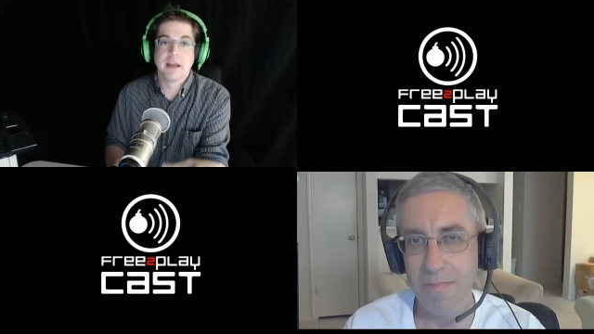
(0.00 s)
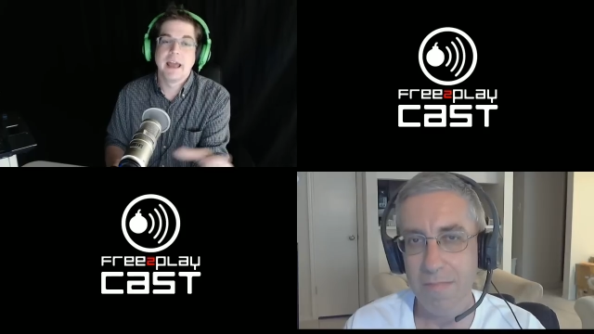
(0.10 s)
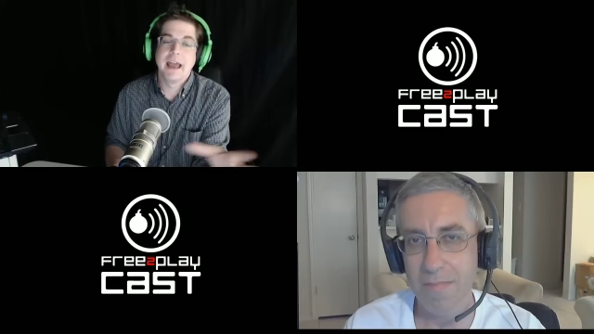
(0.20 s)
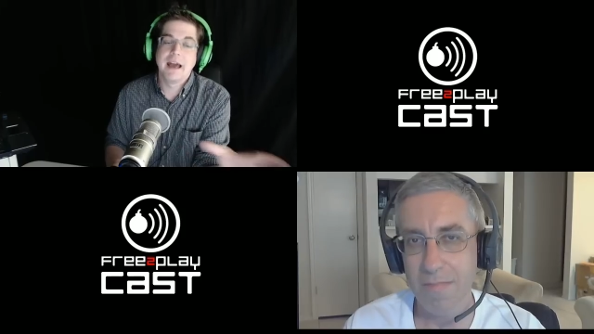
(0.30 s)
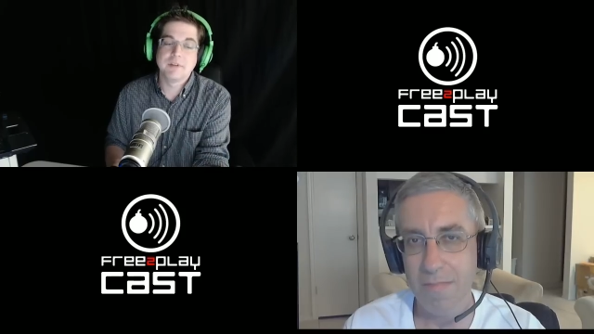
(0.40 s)
Speaker 1: and I
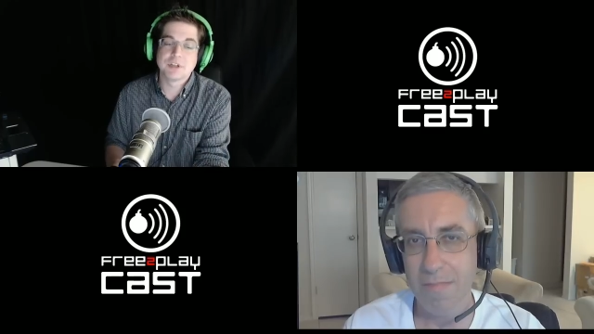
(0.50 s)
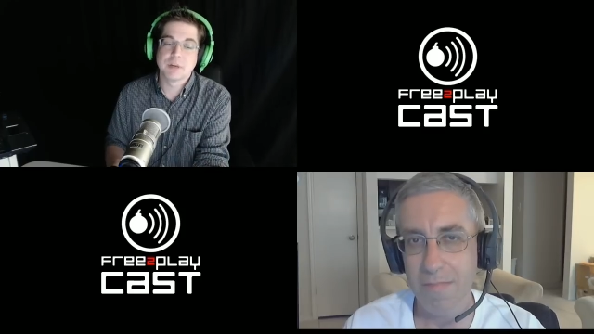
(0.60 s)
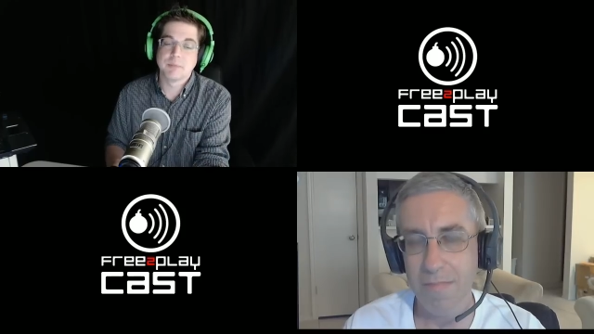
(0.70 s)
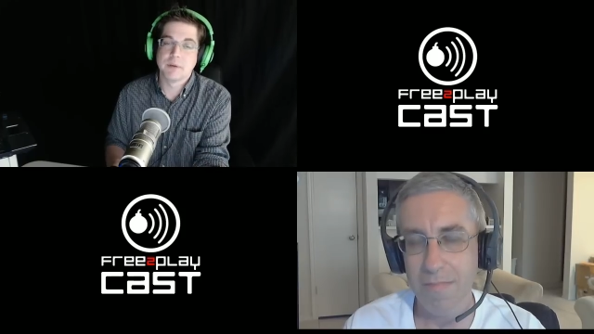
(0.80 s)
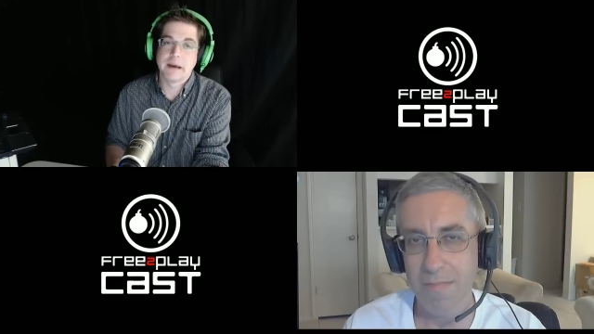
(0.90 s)
haven't
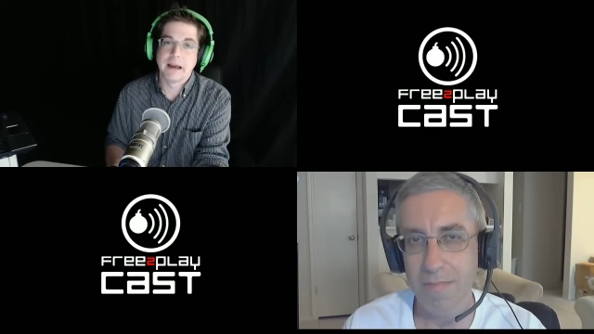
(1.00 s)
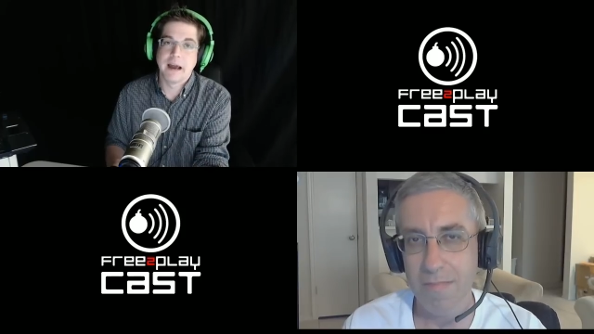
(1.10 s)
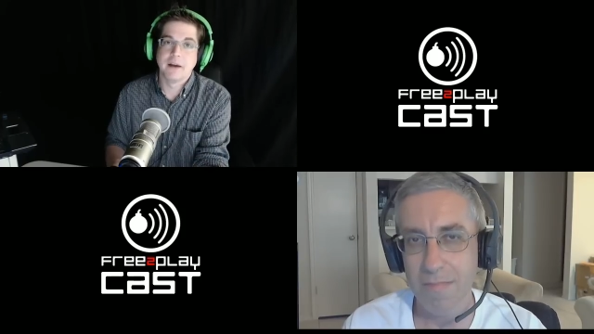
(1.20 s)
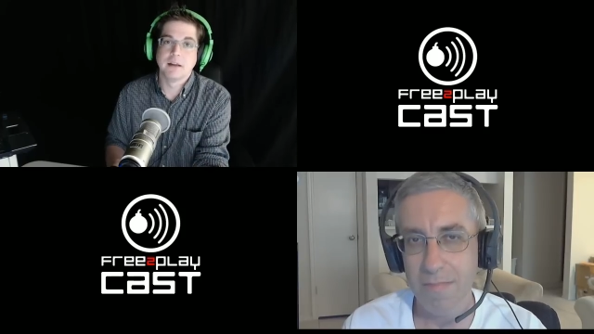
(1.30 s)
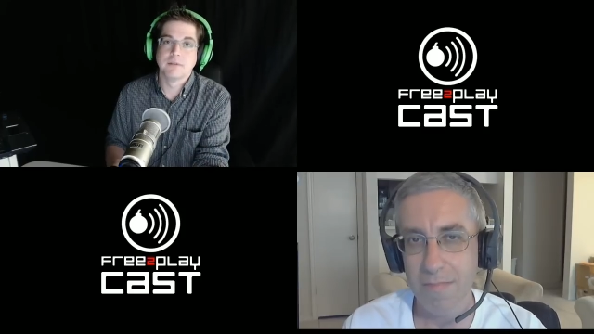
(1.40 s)
jumped on my
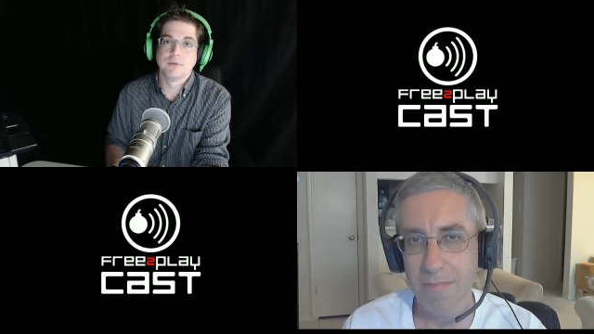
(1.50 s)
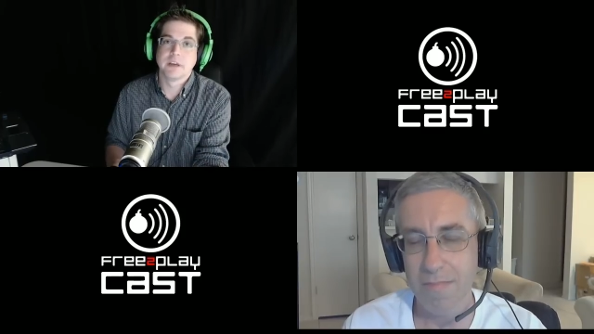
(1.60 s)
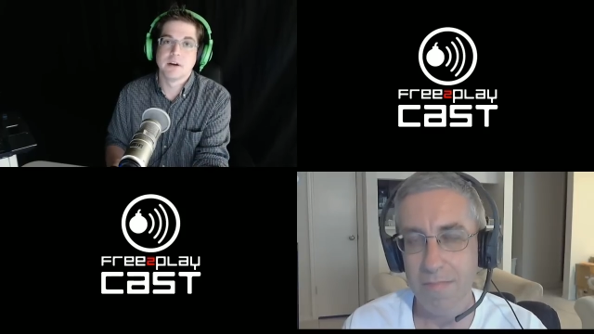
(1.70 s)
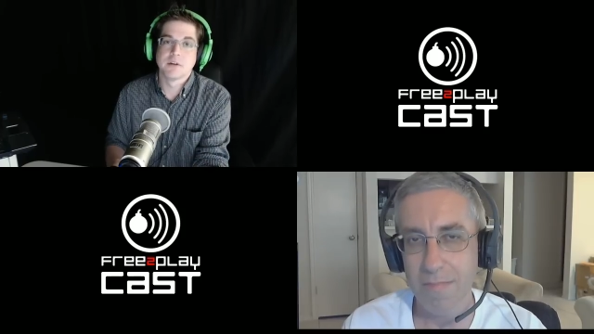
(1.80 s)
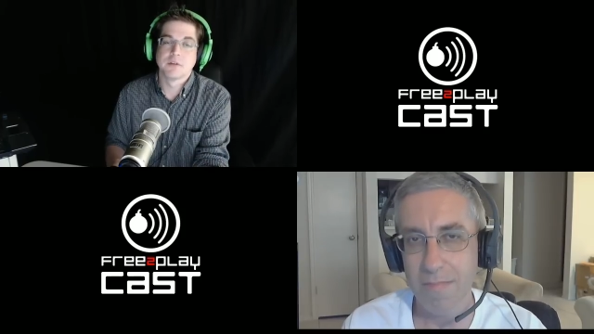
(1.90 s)
higher level
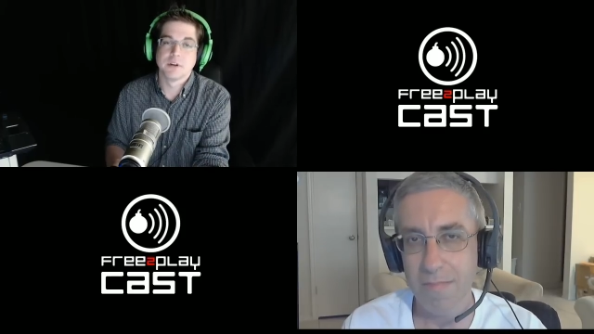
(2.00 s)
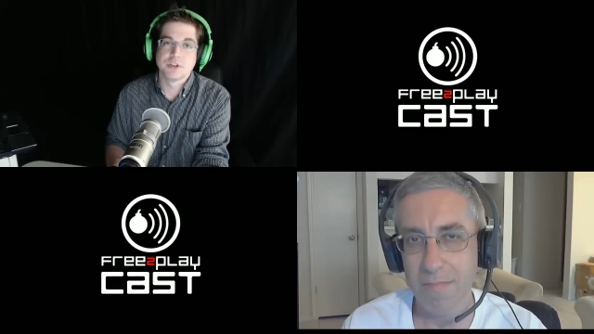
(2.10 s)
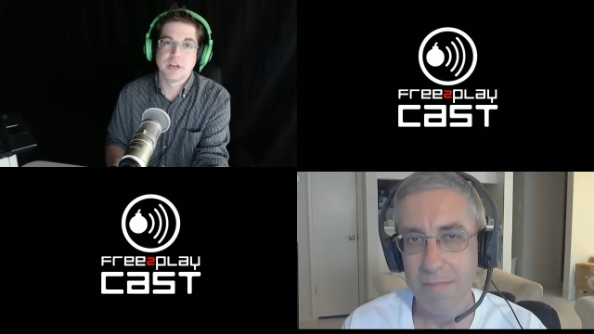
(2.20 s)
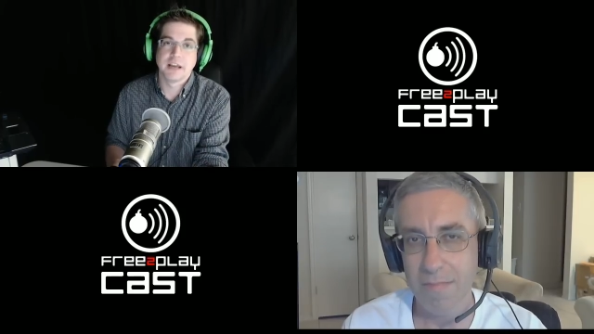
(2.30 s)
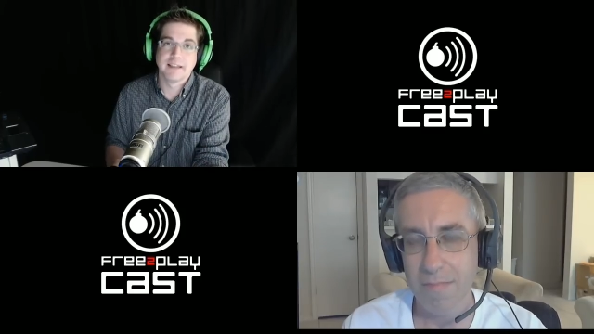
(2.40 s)
character to
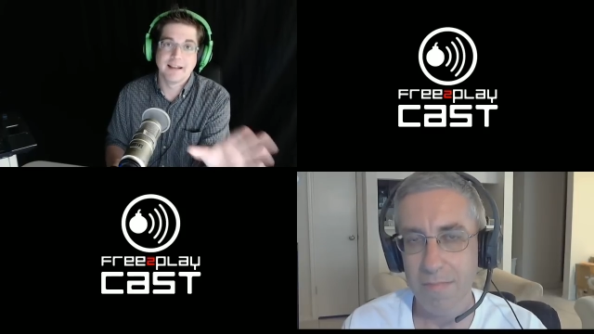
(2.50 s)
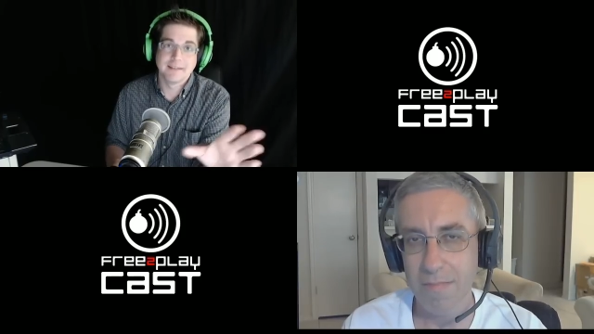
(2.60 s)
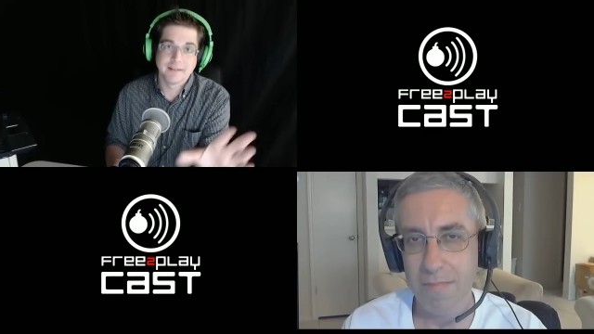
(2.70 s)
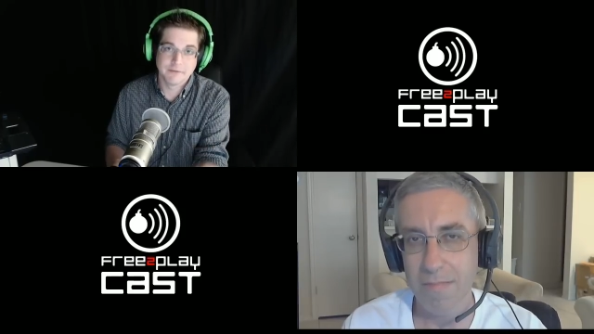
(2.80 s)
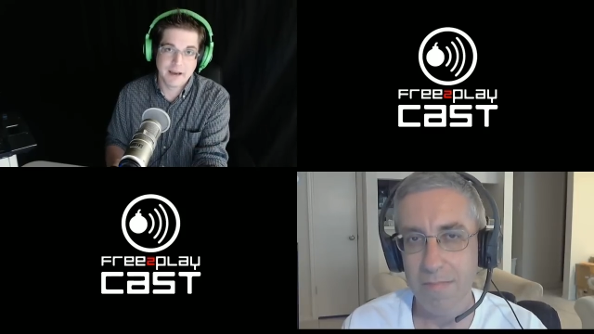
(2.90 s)
check that
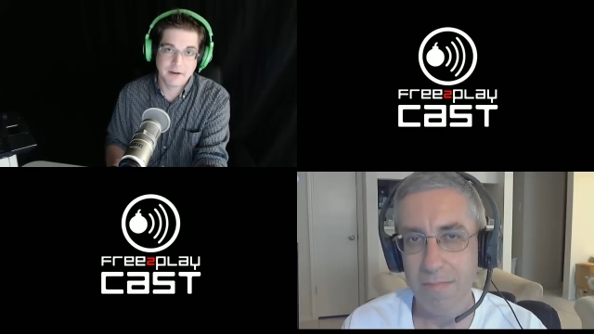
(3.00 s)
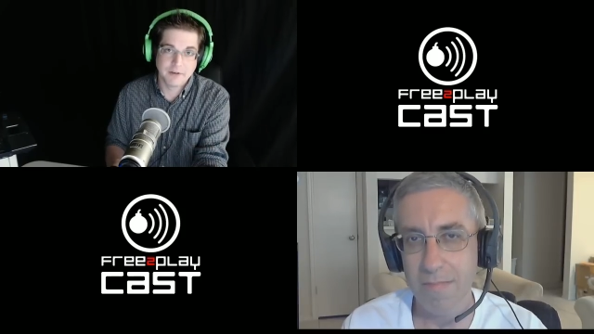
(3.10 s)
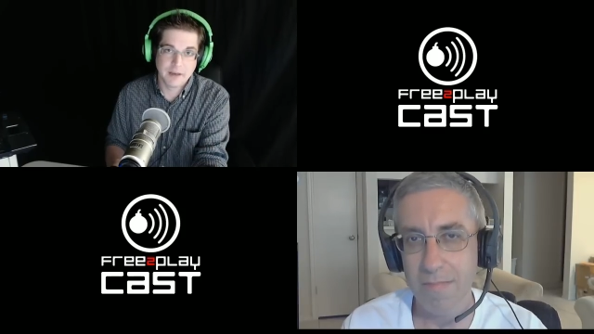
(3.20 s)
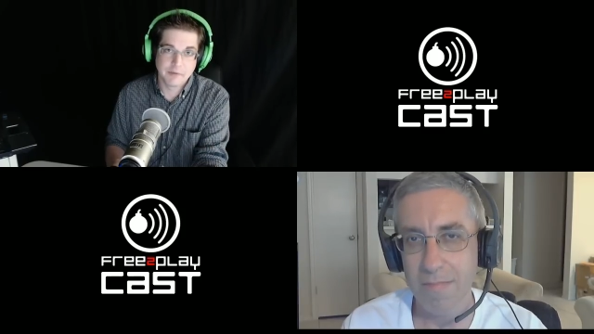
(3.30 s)
stuff out yet,